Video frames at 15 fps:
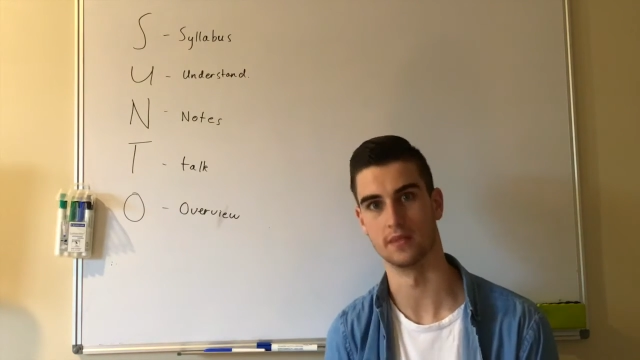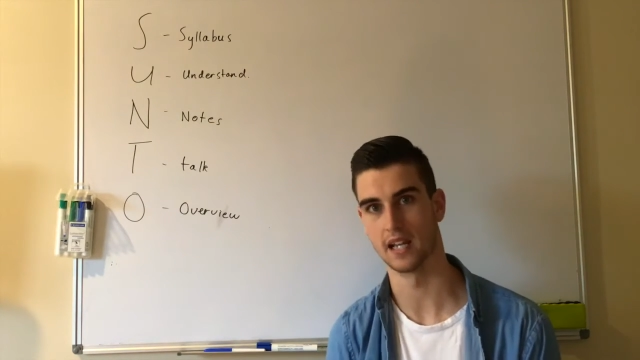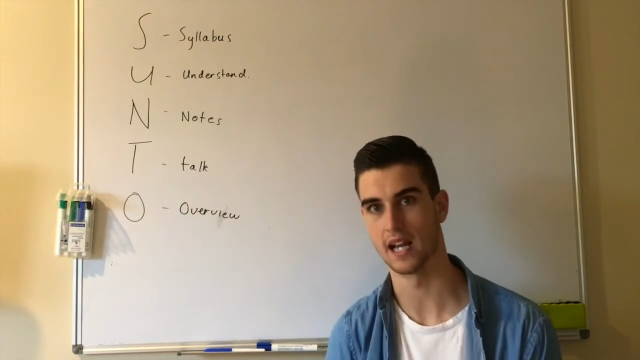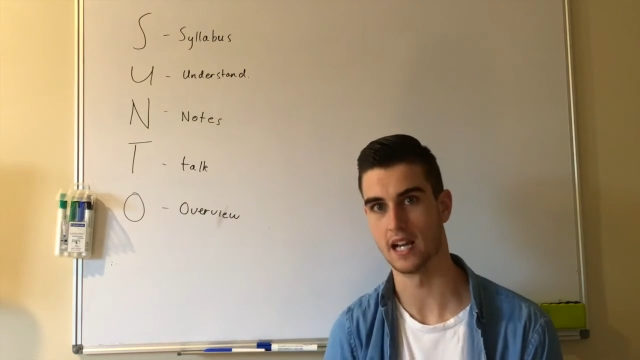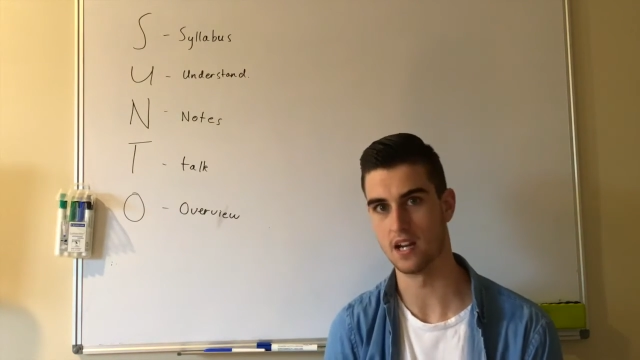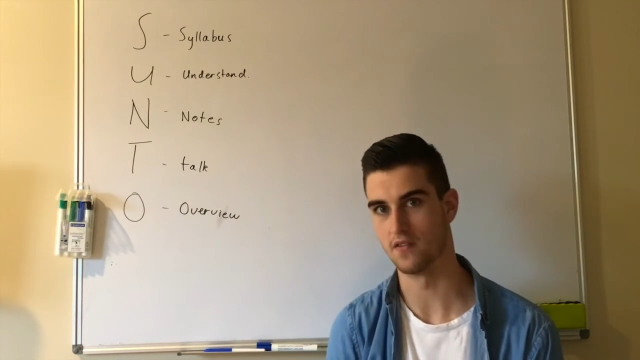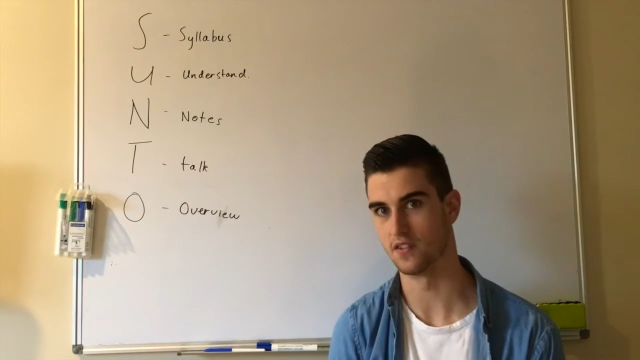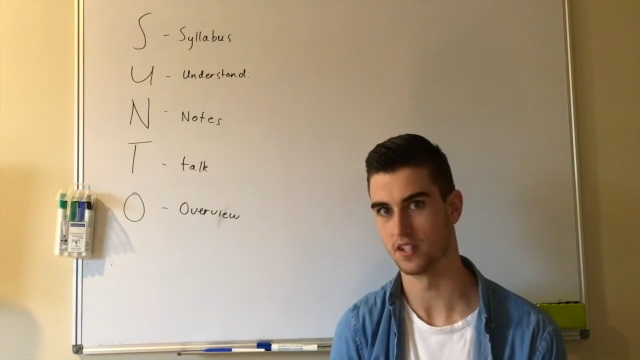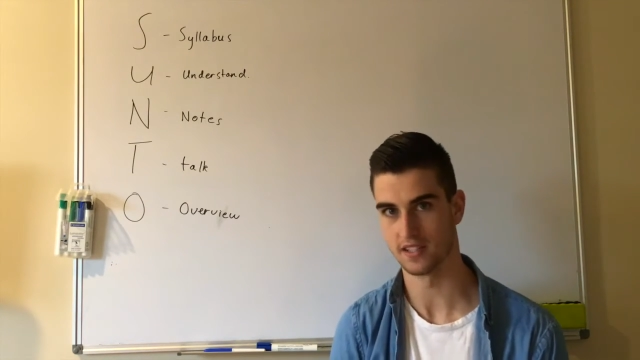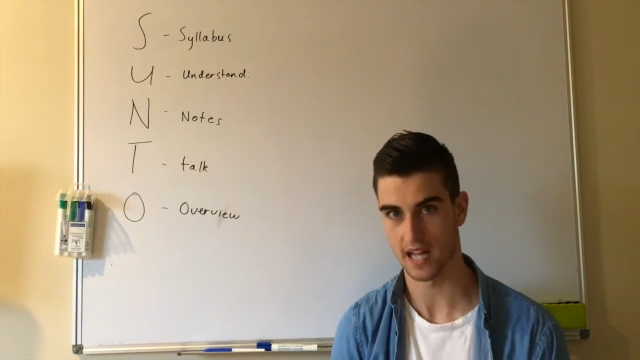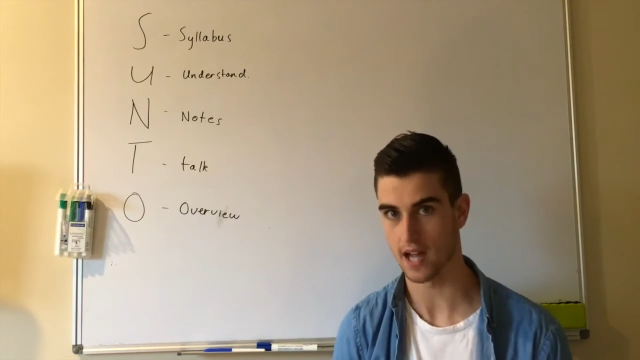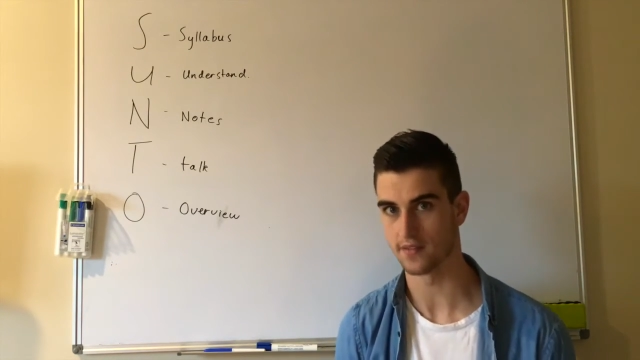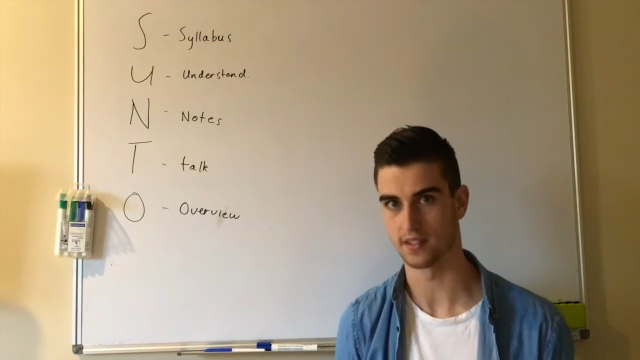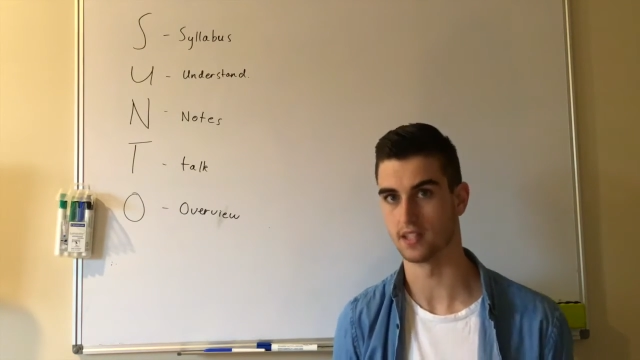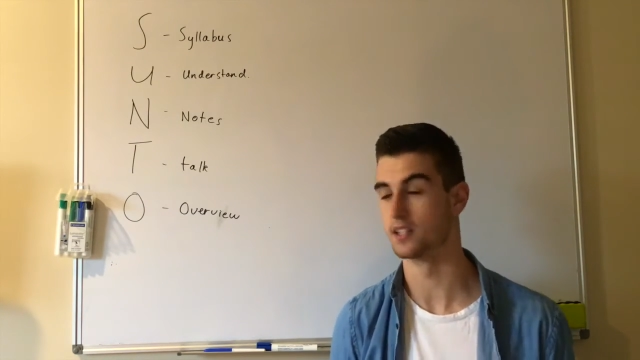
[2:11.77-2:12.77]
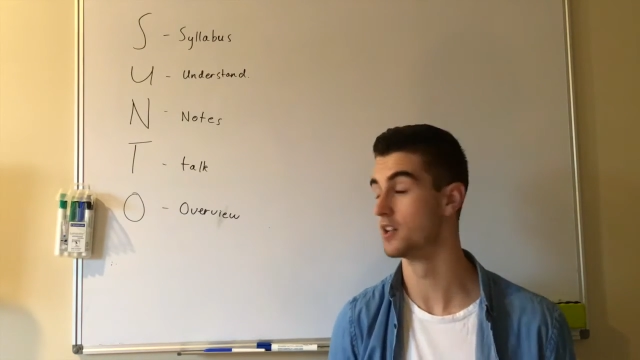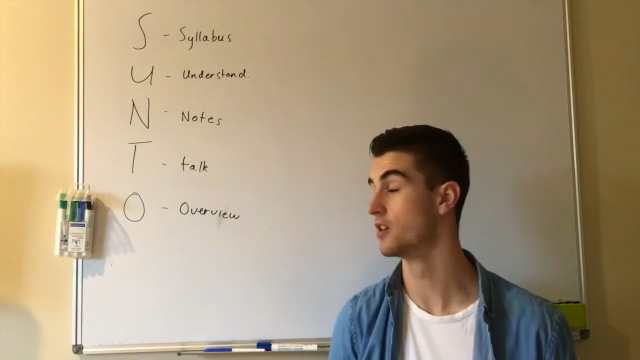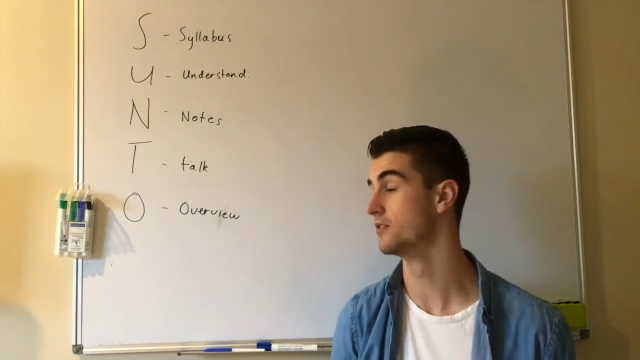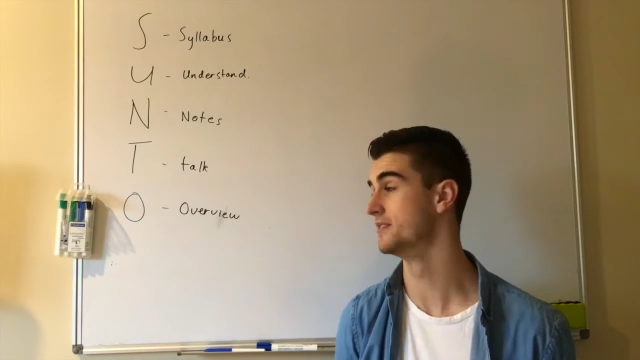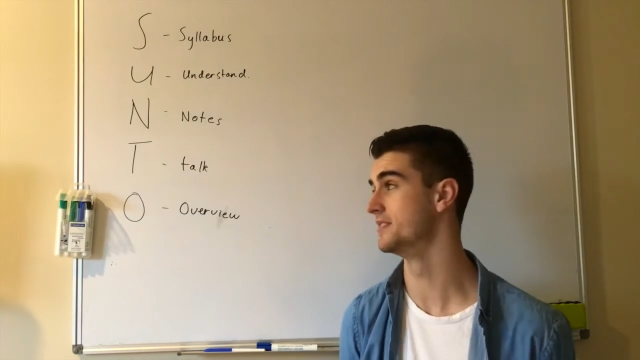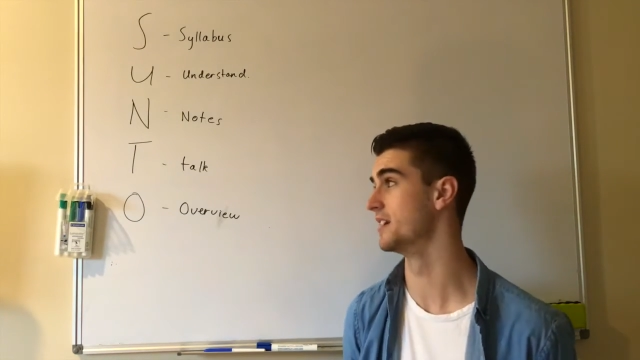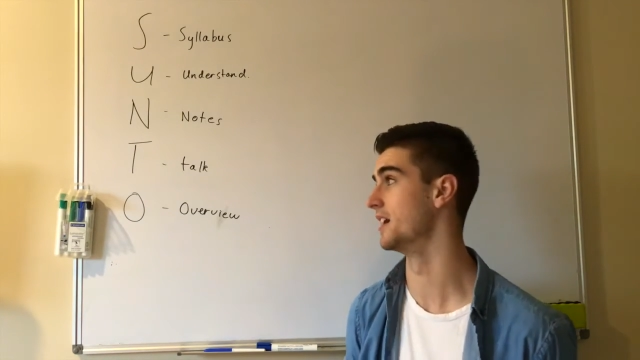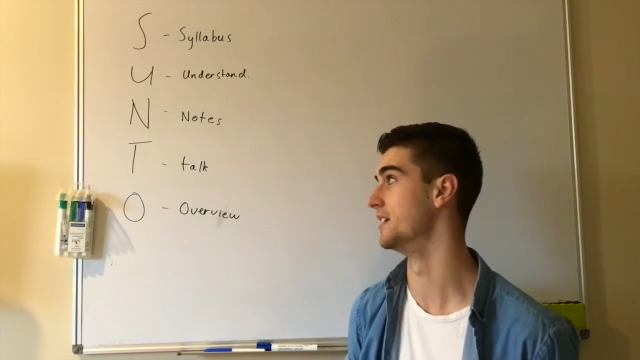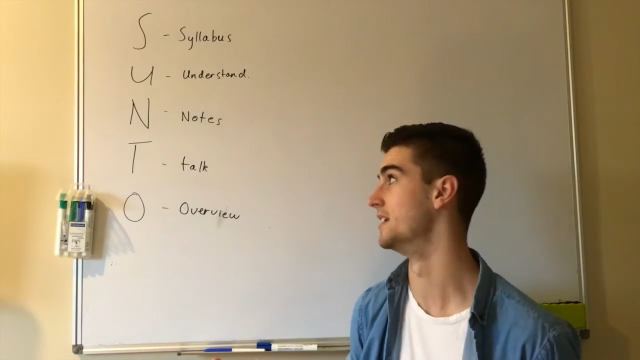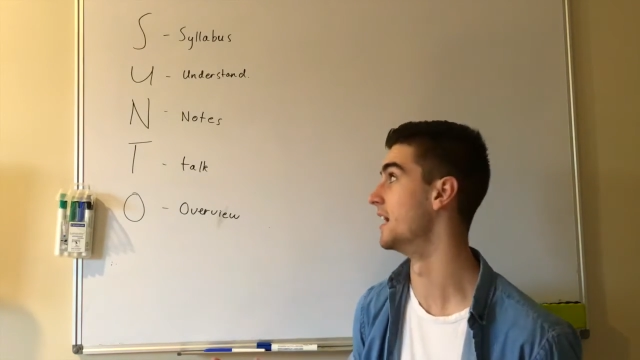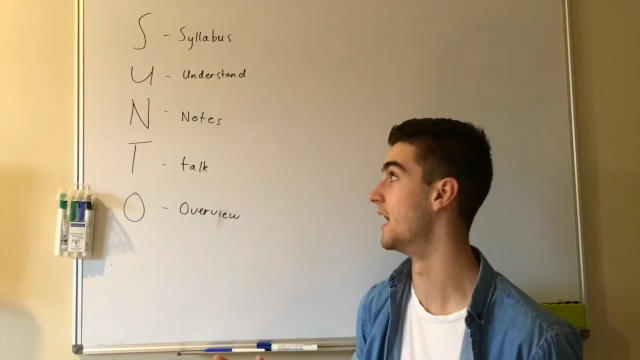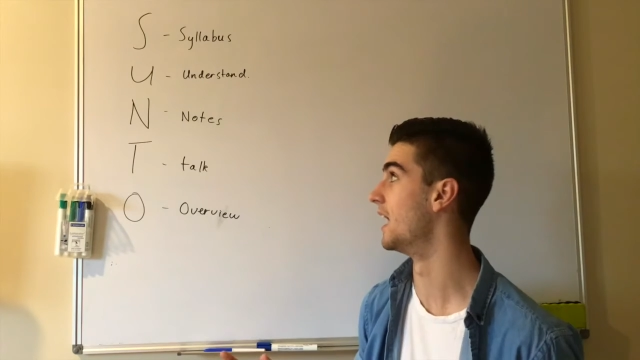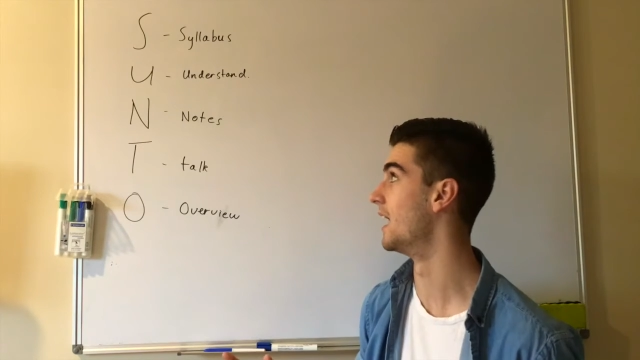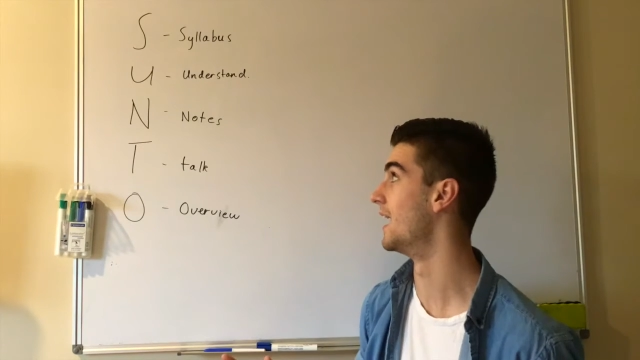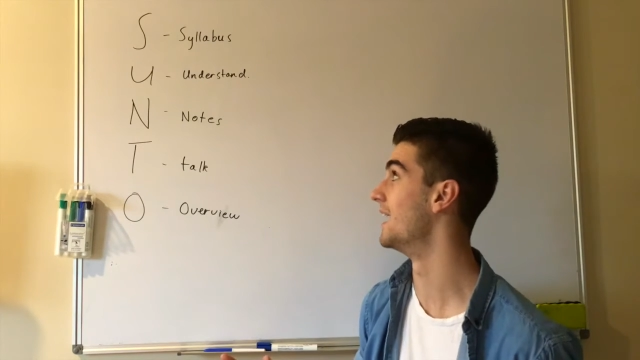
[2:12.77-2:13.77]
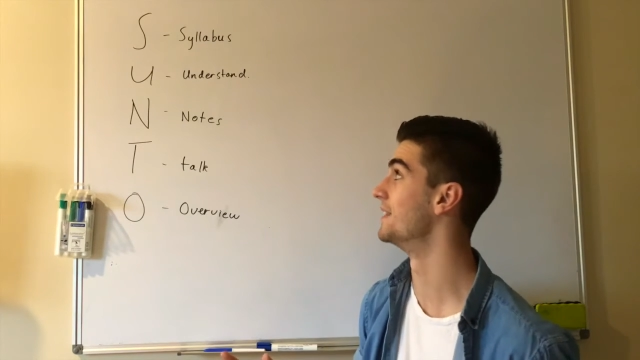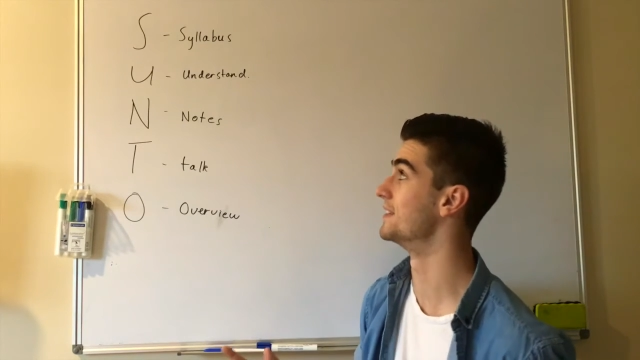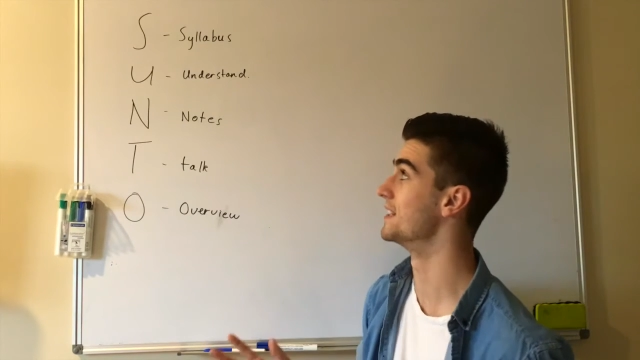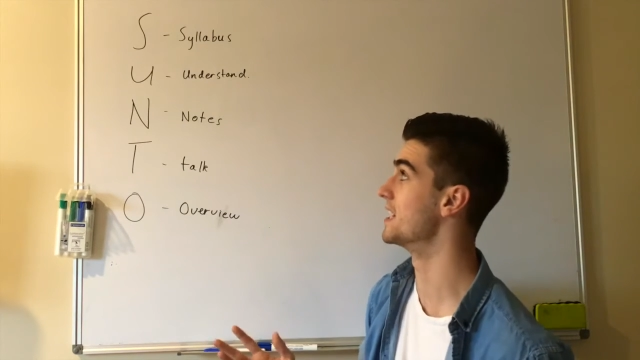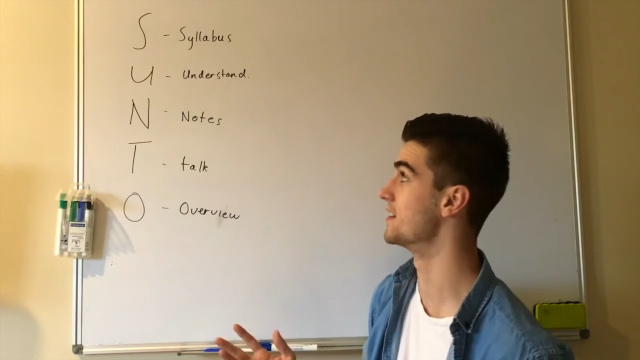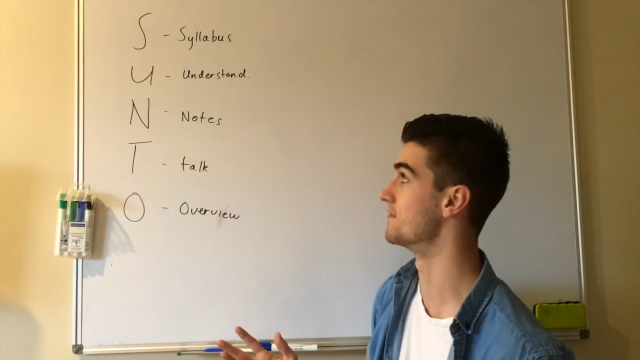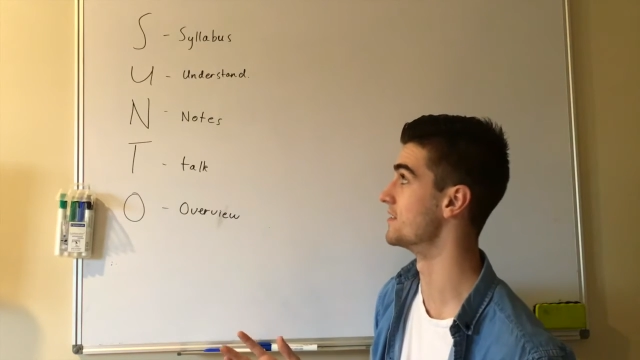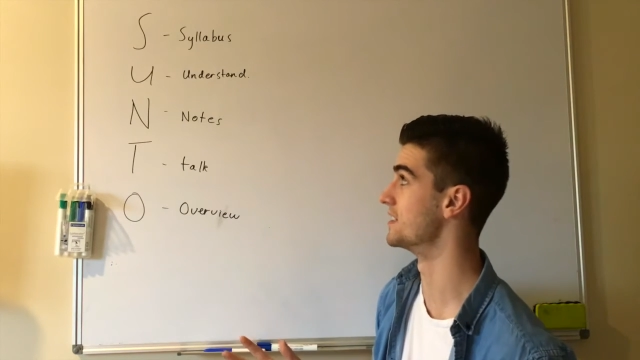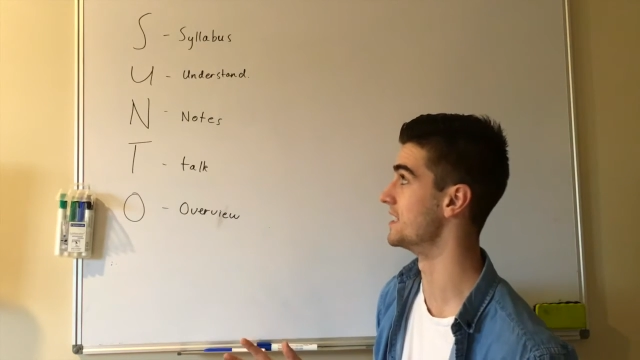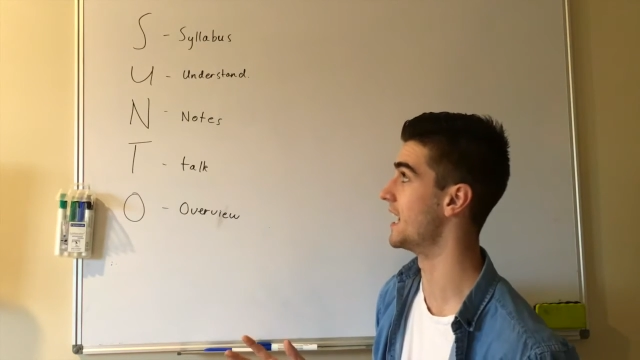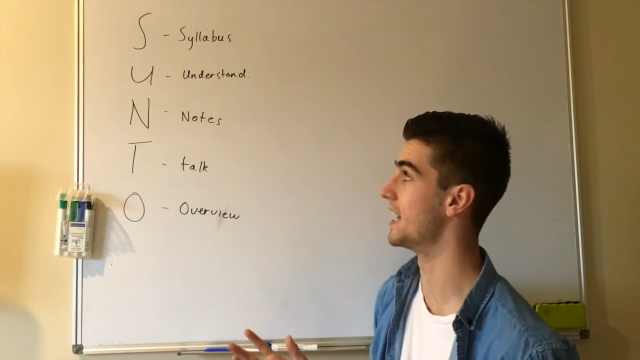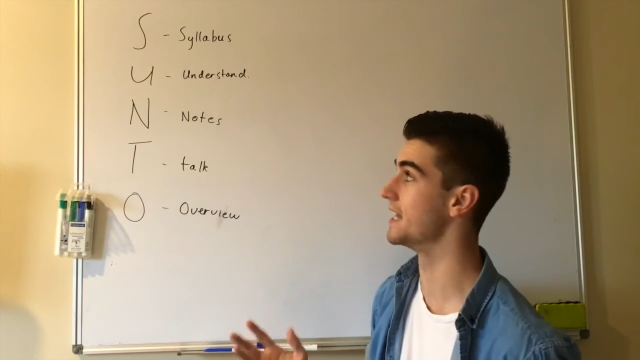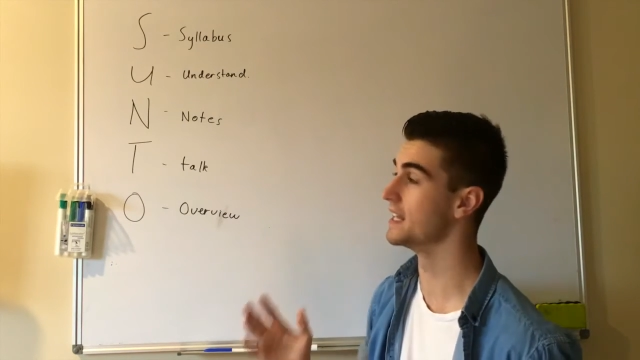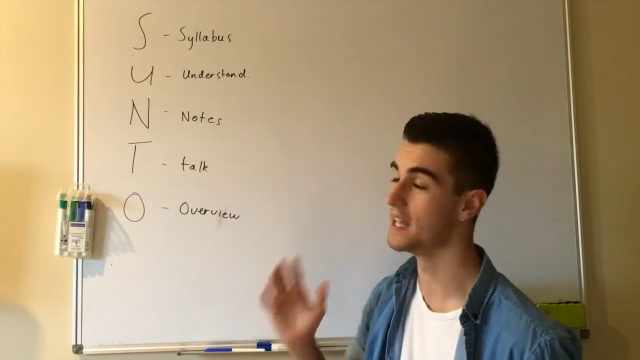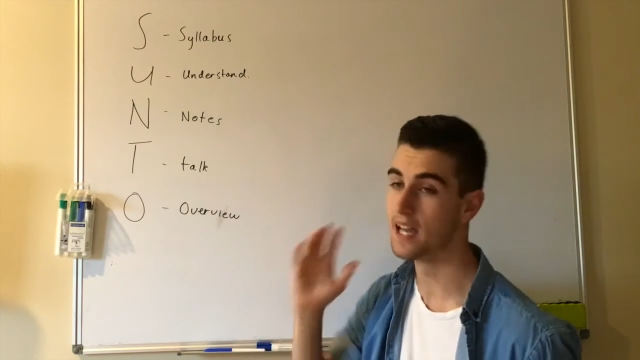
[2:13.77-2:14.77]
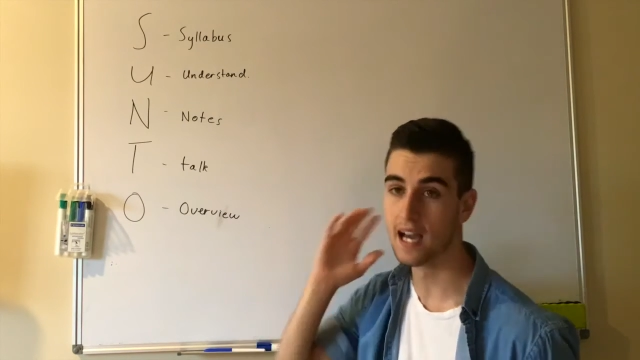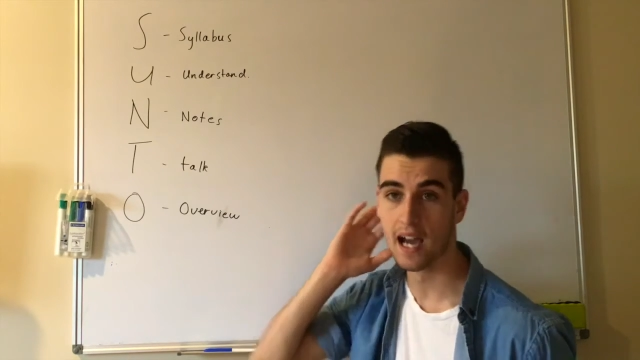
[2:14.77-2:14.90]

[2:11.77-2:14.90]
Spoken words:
gain of just having the notes done at the end of the day.